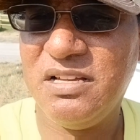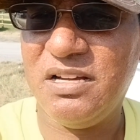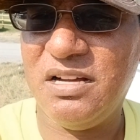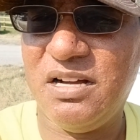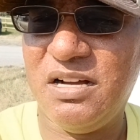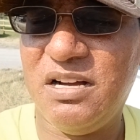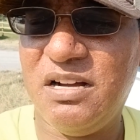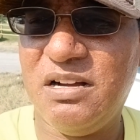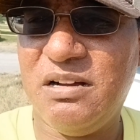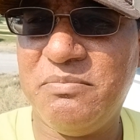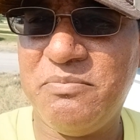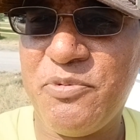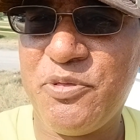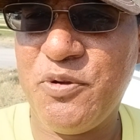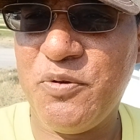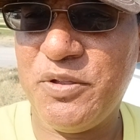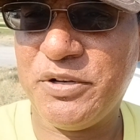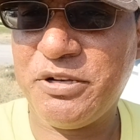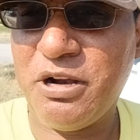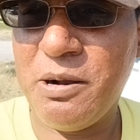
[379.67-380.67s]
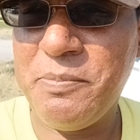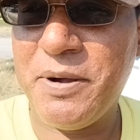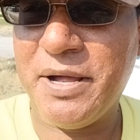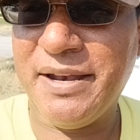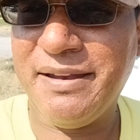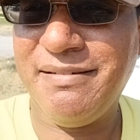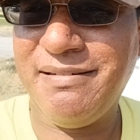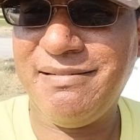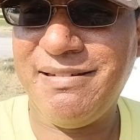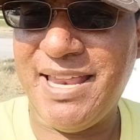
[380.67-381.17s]
Throw the tarp on
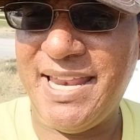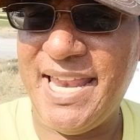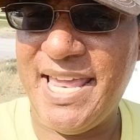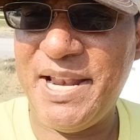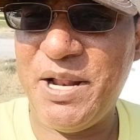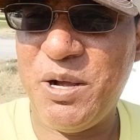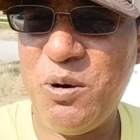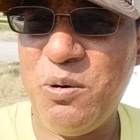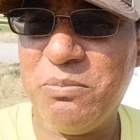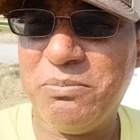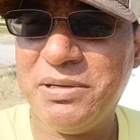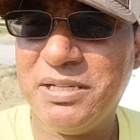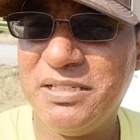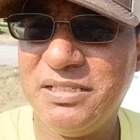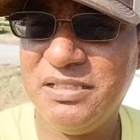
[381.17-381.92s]
it and head home.